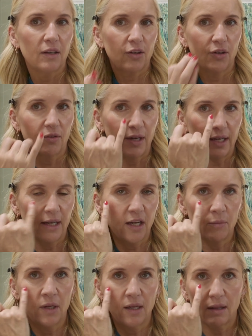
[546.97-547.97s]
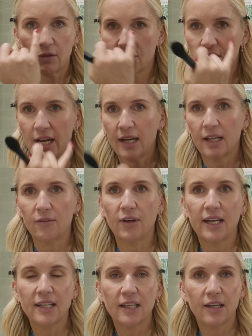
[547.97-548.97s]
you know, right now I'm a little shiny
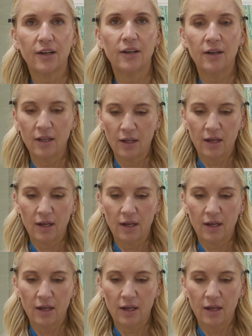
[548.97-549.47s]
right here,